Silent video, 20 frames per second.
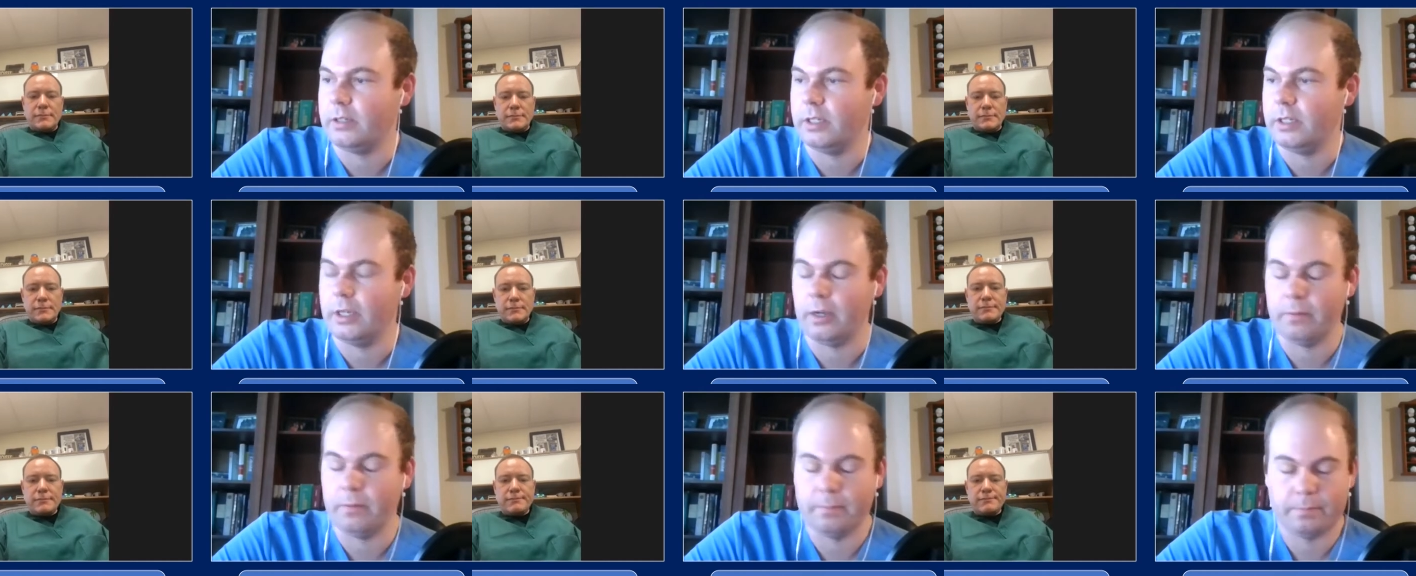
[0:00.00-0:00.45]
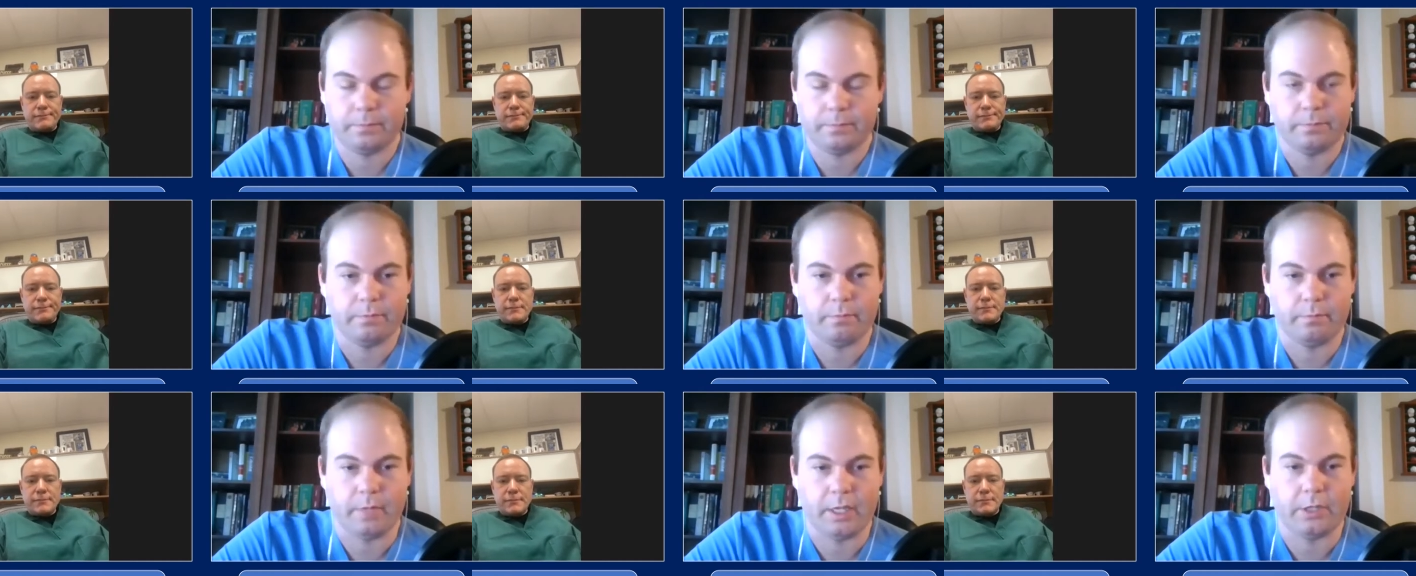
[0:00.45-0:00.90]
Speaker 1: you know,
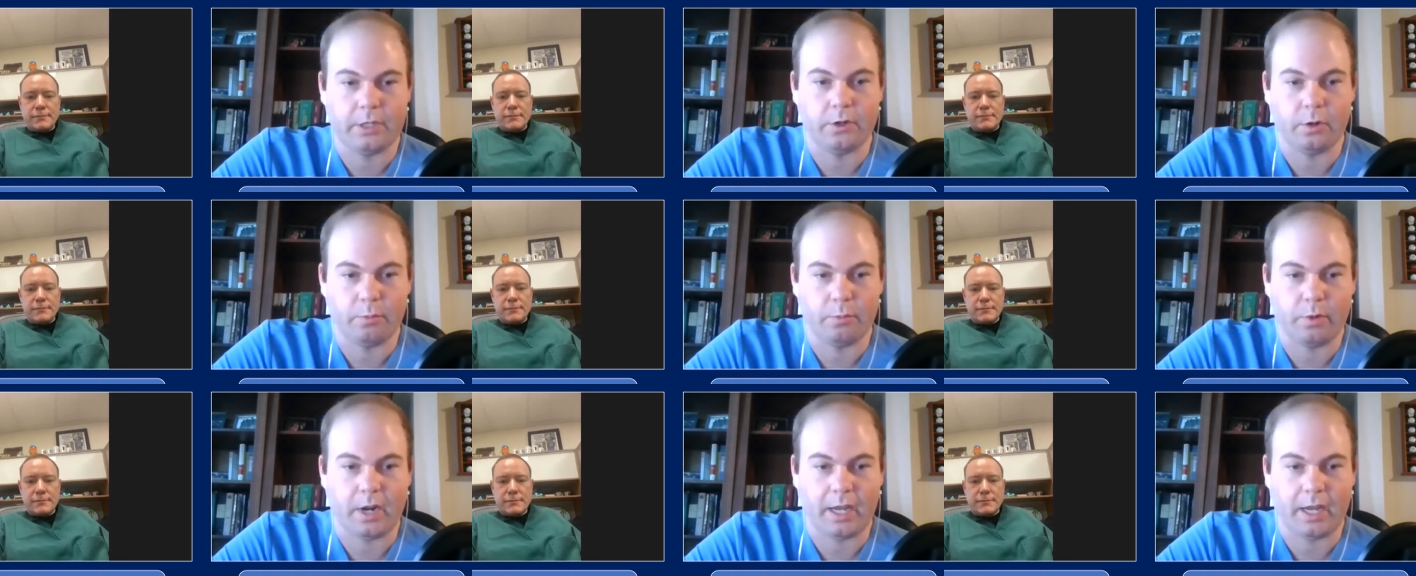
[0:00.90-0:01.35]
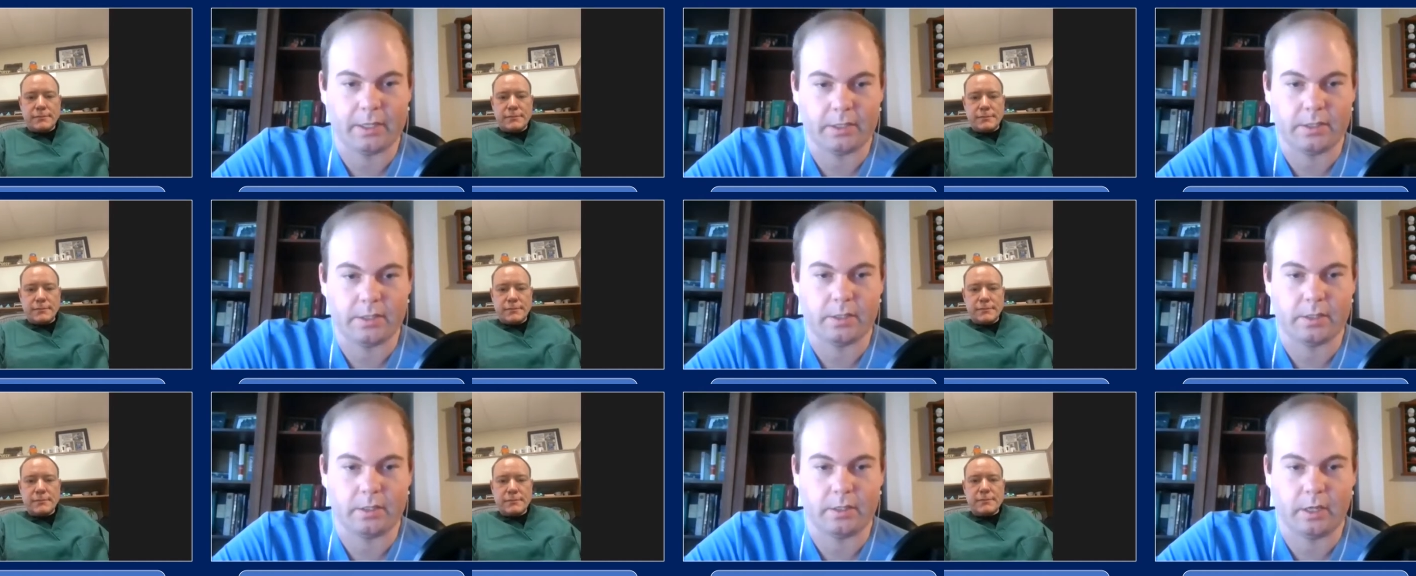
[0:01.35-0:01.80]
make your own
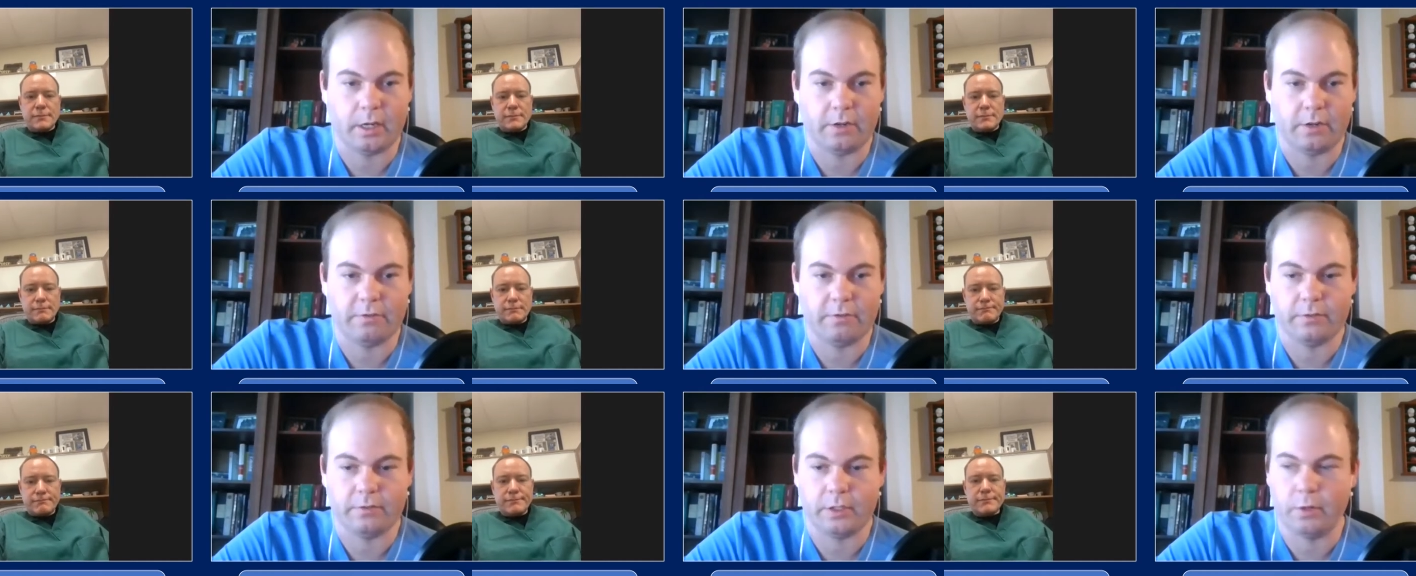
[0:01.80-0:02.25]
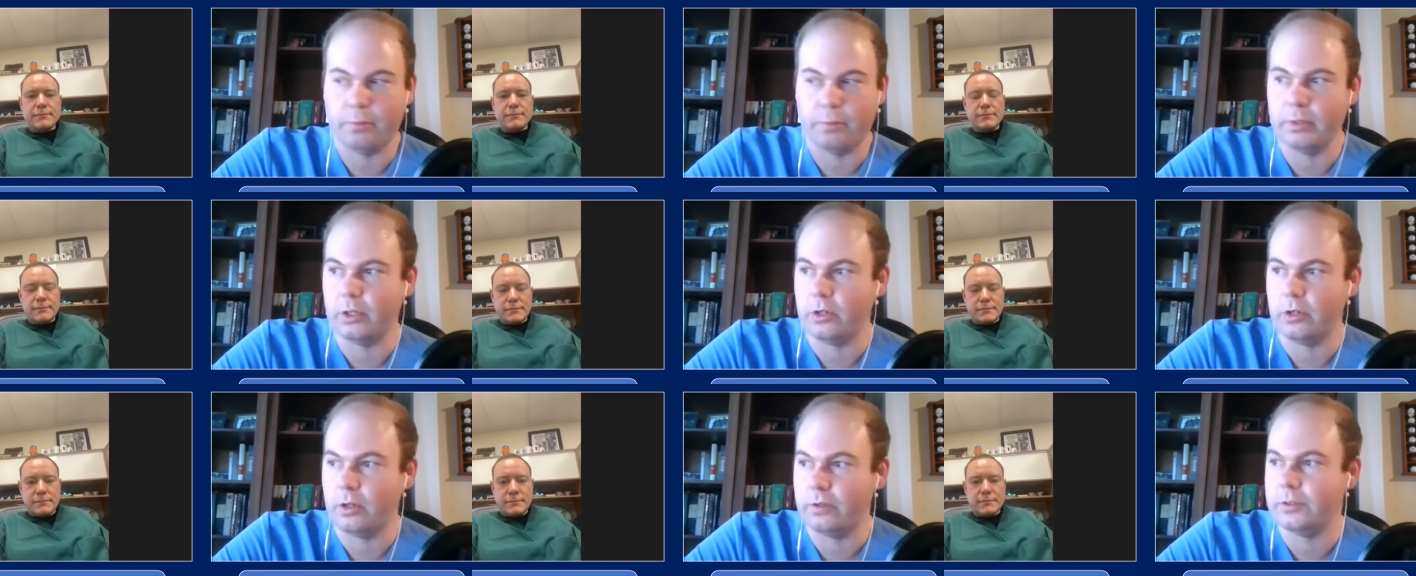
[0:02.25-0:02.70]
practice and kind of, you know,
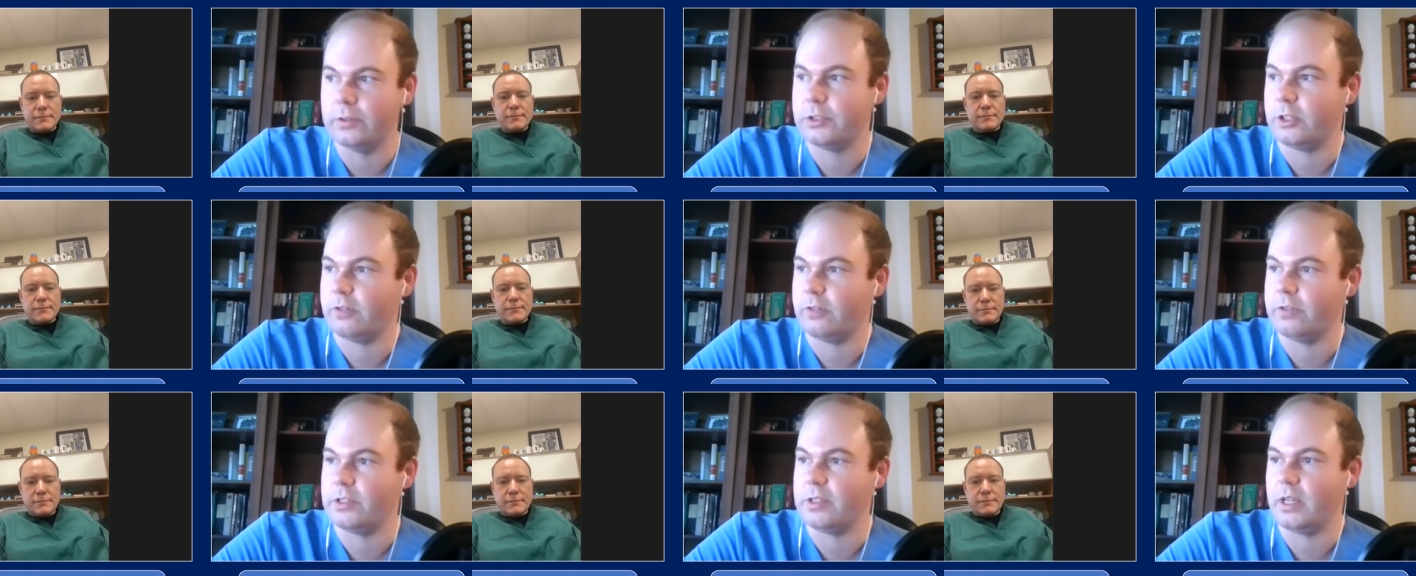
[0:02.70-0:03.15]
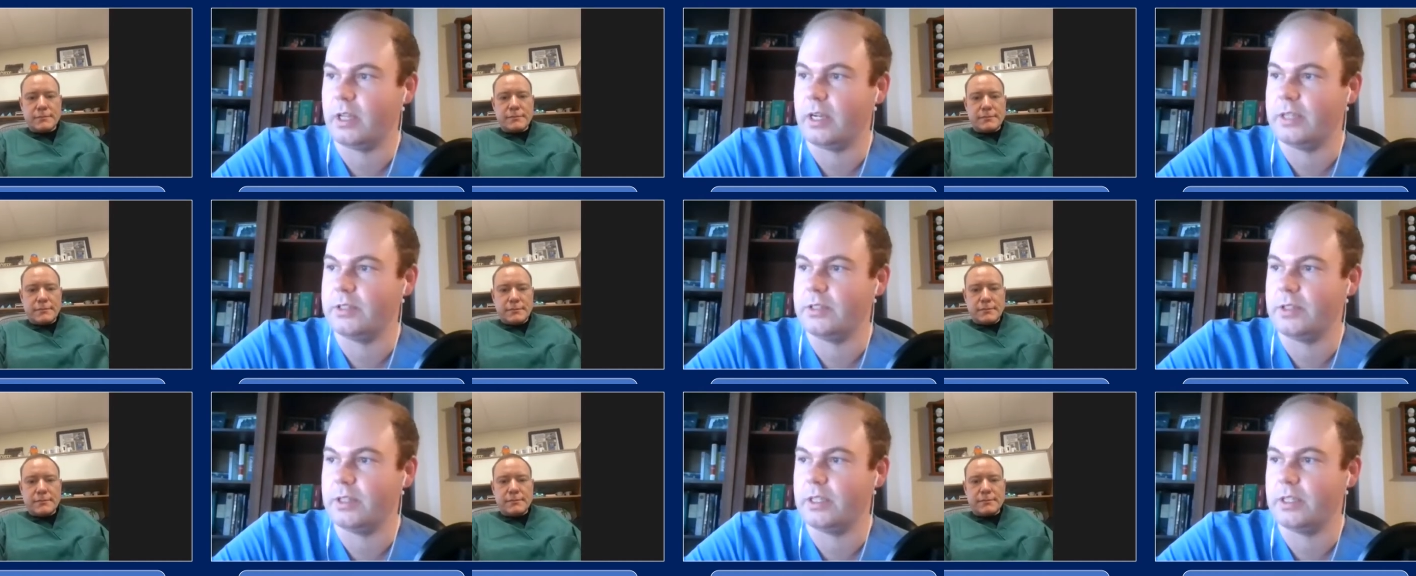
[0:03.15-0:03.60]
build on service
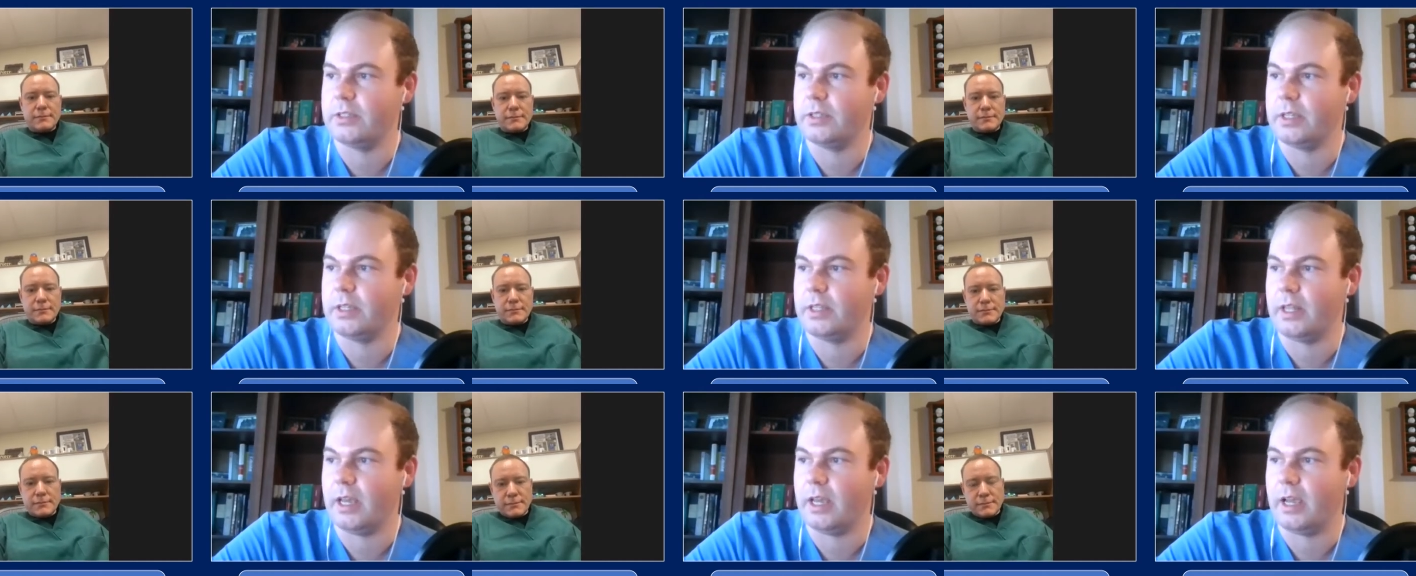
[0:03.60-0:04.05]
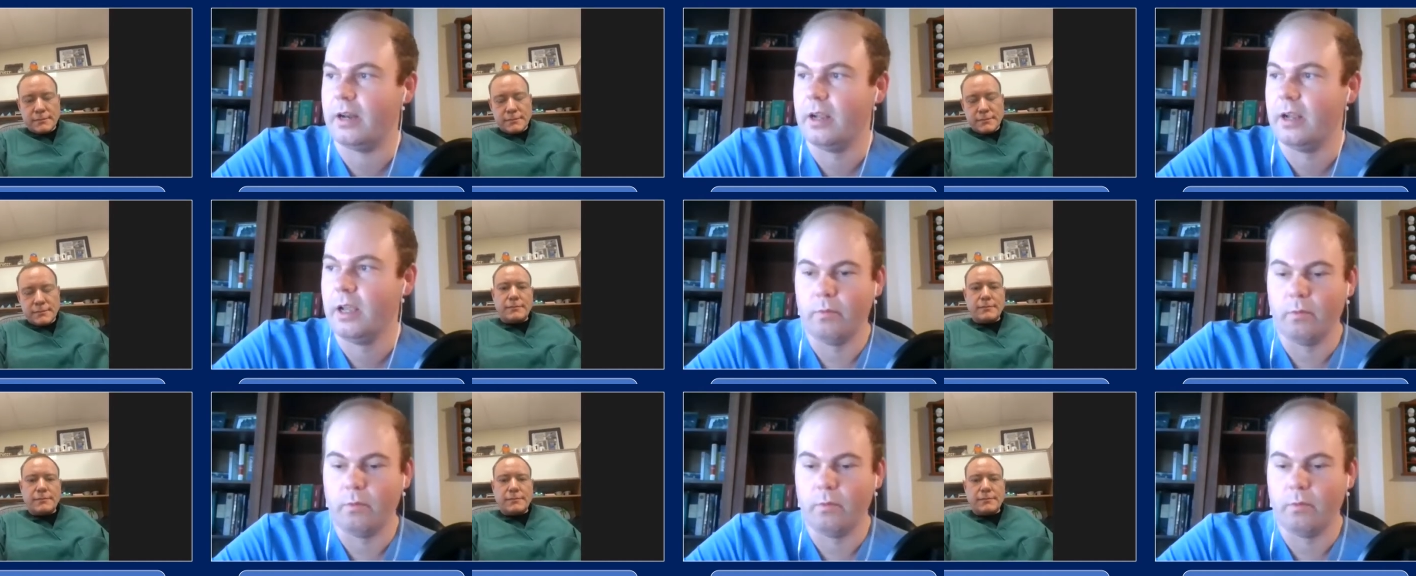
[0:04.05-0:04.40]
lines and things like that.